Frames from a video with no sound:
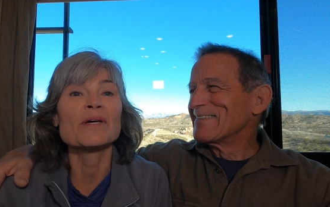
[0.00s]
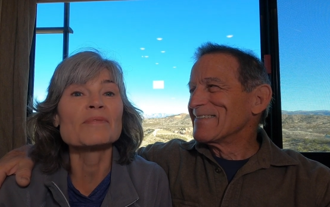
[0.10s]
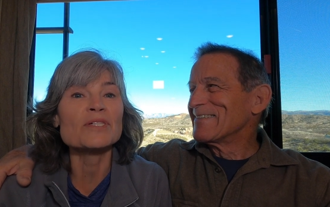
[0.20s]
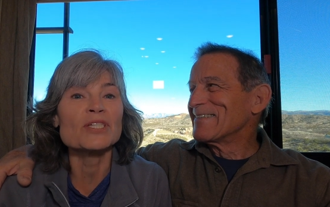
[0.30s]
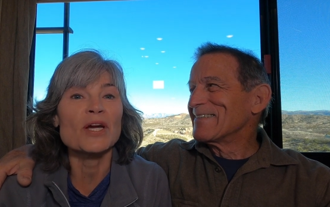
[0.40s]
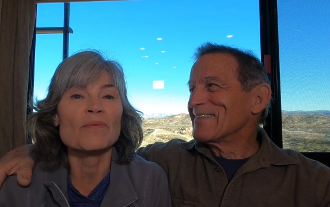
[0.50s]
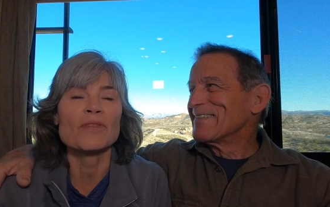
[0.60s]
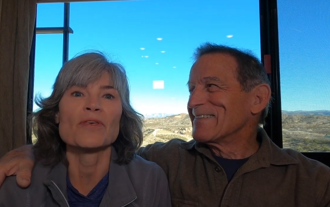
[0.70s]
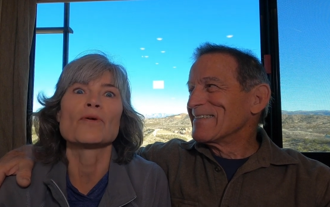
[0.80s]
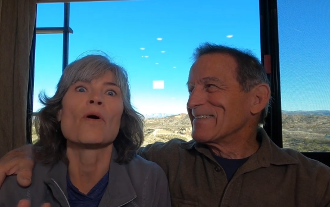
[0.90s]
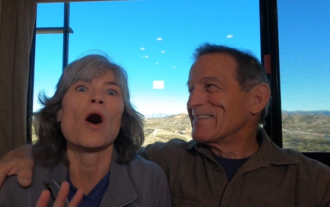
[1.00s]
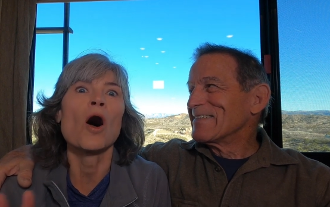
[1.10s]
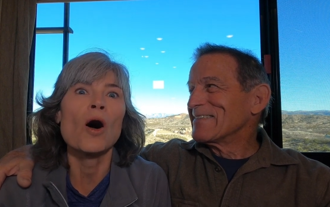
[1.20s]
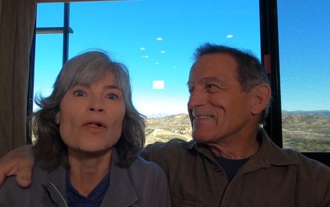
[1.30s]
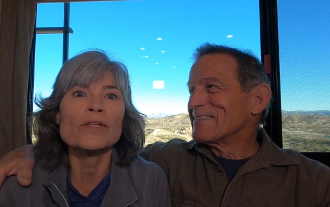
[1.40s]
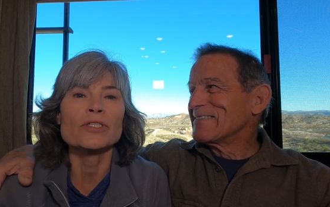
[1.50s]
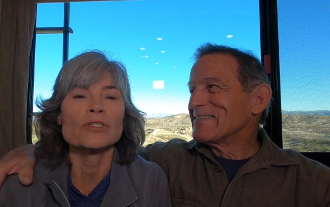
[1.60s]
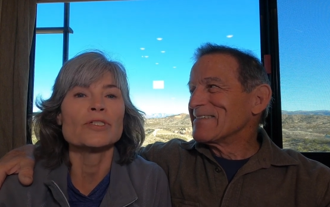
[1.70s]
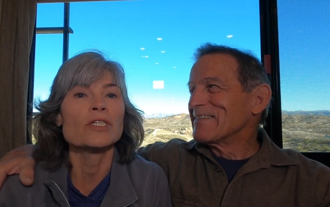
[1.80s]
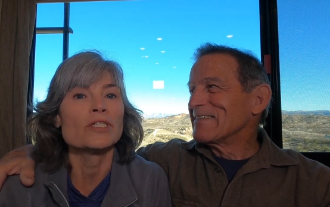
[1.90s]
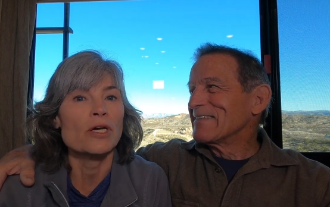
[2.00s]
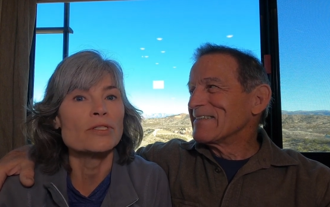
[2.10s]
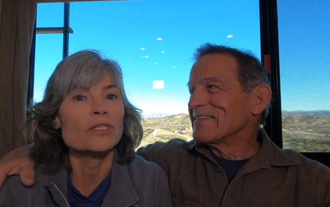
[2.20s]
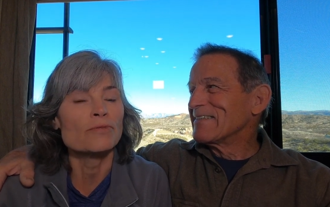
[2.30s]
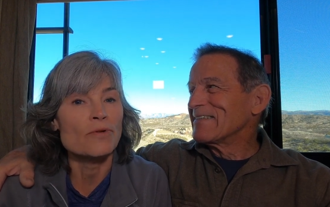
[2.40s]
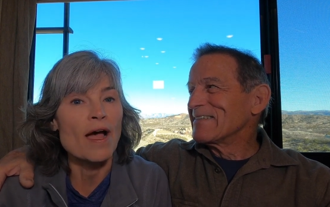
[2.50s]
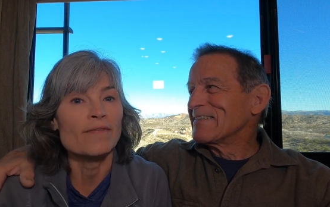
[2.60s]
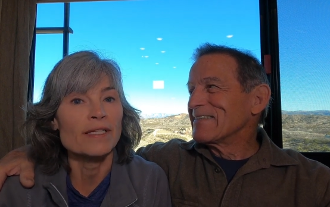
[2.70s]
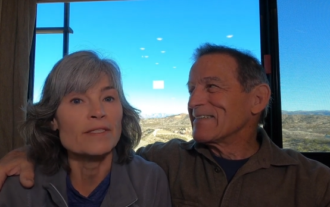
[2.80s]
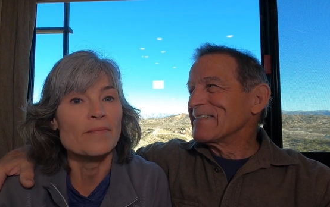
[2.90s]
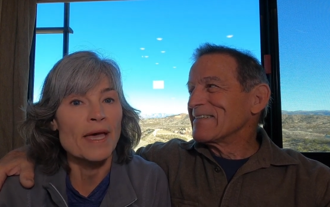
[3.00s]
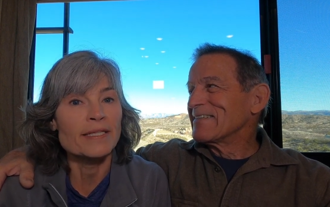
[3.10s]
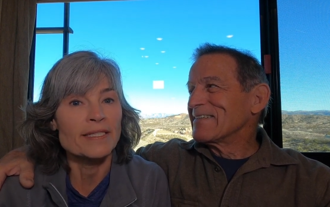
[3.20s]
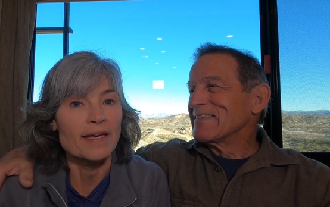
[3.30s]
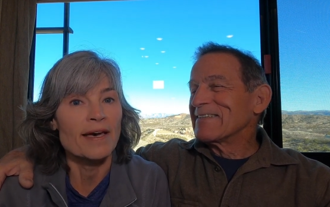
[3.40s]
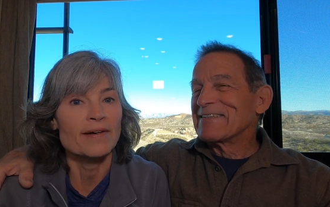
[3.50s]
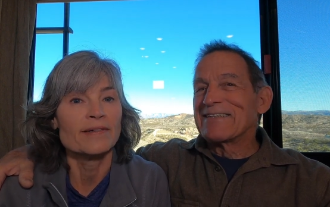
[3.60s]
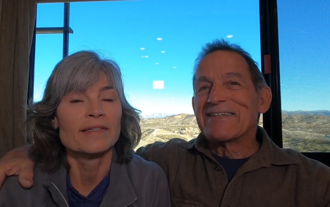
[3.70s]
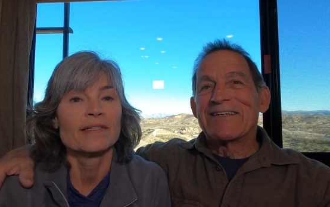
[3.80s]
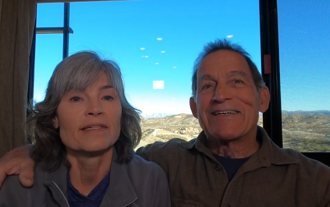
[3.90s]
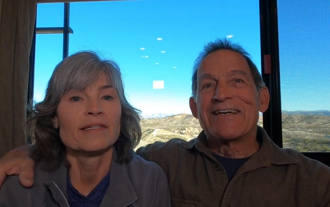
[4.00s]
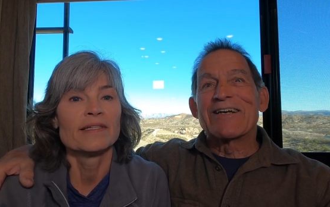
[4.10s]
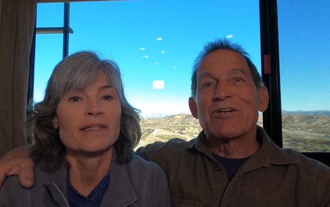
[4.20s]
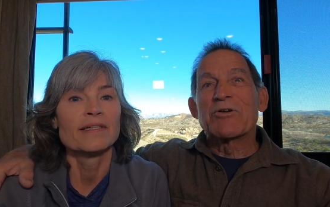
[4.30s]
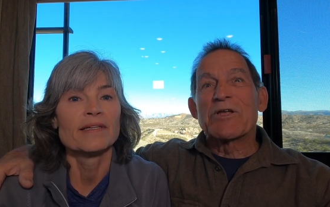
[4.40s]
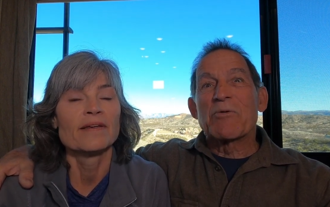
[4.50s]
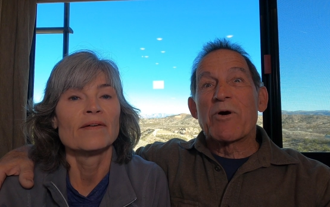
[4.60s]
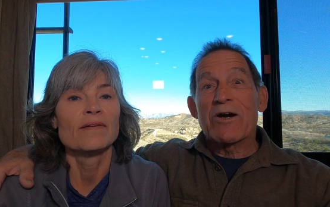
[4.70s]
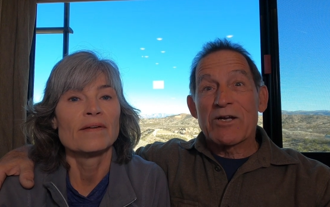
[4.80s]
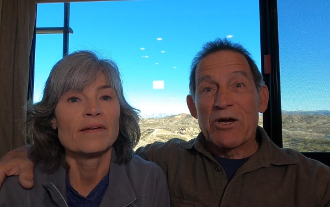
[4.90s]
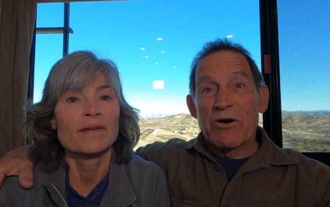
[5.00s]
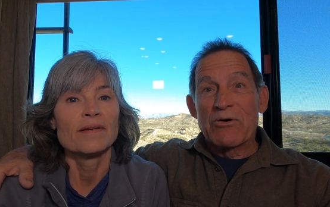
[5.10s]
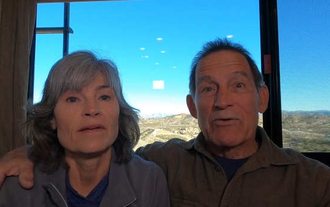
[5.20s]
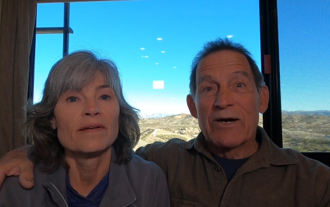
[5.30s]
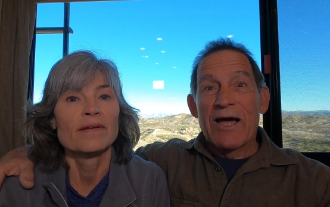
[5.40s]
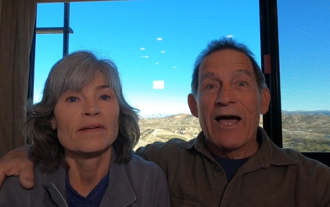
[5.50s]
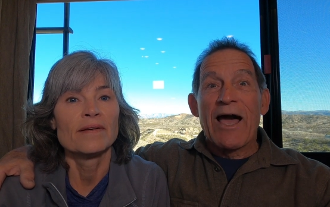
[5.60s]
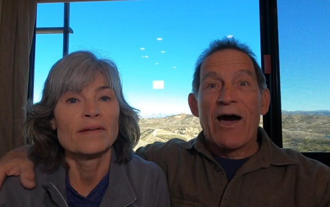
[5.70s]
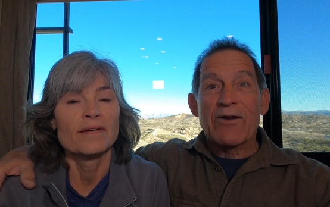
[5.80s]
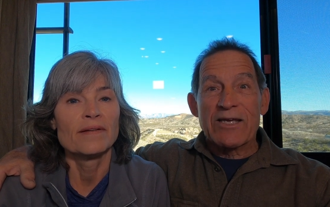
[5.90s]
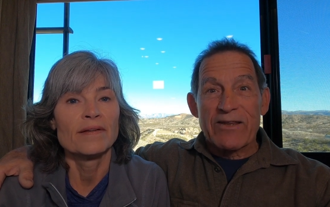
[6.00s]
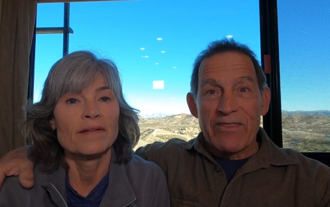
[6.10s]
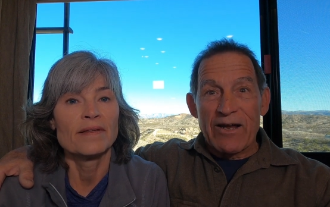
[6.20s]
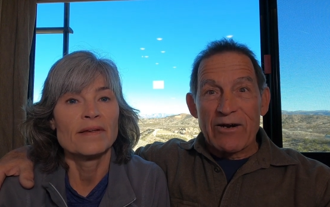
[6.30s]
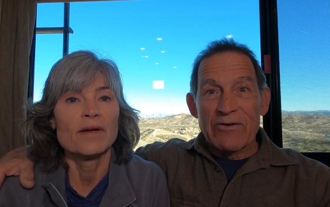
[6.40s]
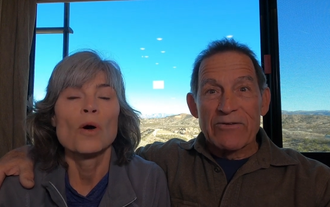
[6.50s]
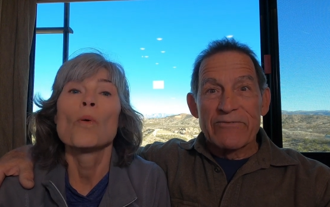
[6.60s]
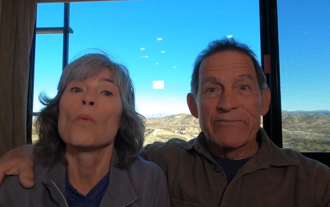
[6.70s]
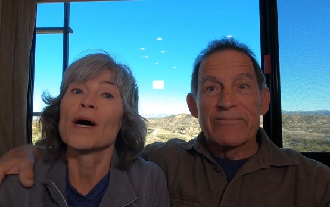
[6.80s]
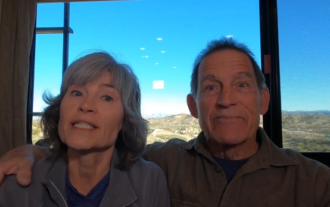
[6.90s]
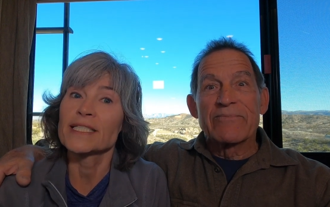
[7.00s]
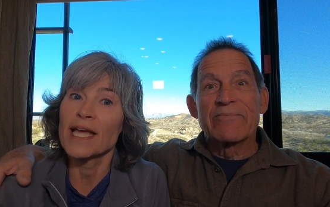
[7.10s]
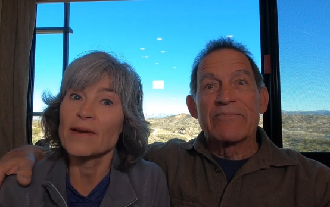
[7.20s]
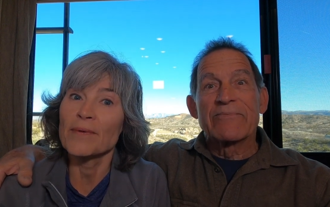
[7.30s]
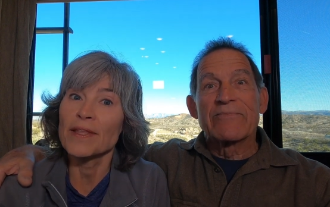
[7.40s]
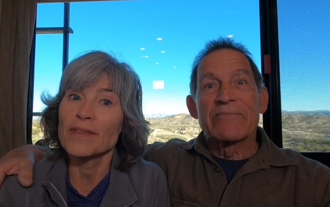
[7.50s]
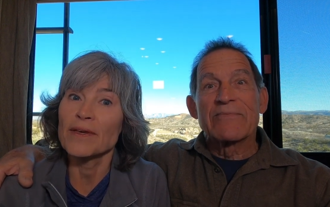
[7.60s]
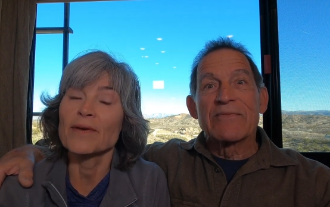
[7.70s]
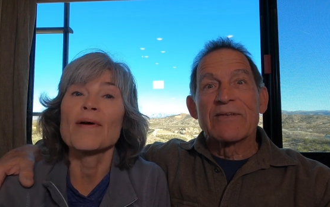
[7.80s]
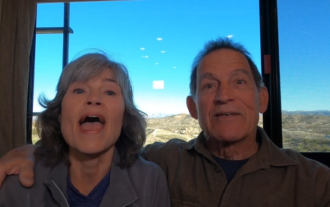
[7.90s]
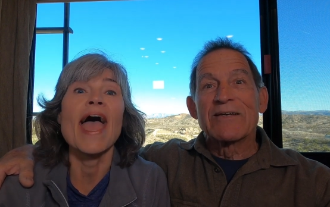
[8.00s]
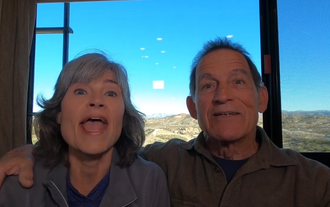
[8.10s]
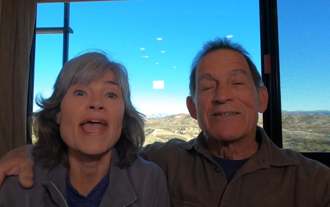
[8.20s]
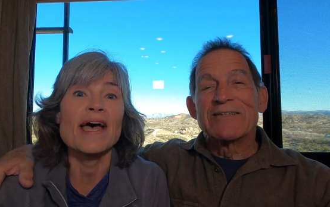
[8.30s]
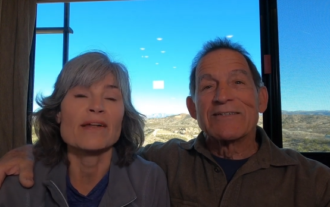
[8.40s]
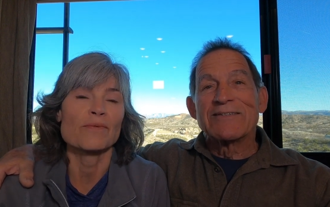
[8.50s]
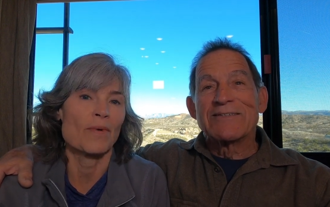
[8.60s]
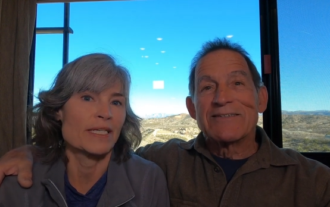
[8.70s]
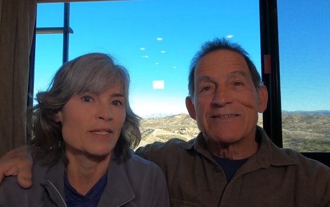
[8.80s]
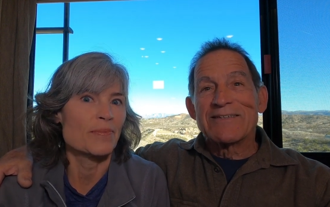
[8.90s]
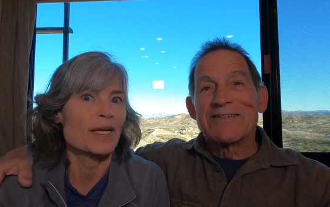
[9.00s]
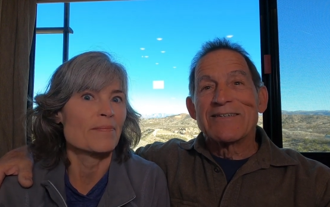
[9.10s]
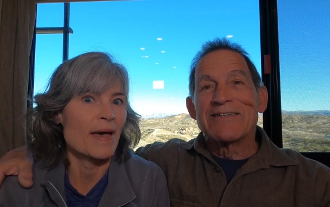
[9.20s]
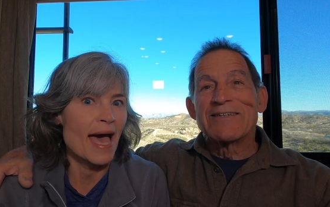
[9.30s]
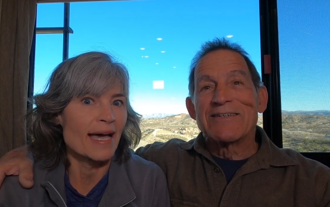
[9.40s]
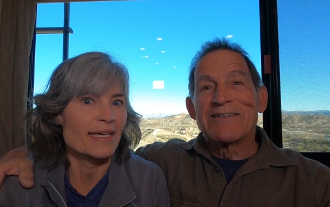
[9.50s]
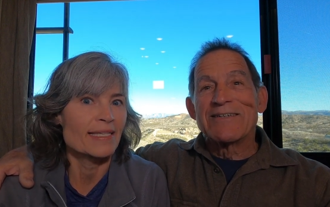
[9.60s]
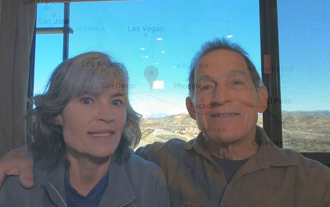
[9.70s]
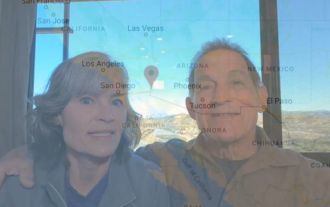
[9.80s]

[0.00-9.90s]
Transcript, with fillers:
Speaker 1: we will share with you all the do's and don'ts of traveling to Mexico,
Speaker 2: including where to go, how to get there,
Speaker 1: what to take with you, and what to bring back.